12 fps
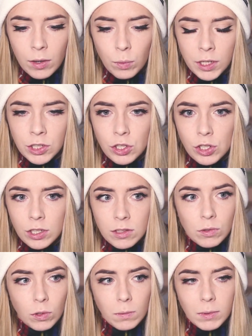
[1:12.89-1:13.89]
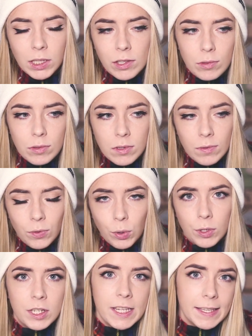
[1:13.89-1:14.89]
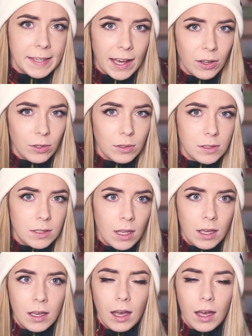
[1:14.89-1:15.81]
which is normally used for decals,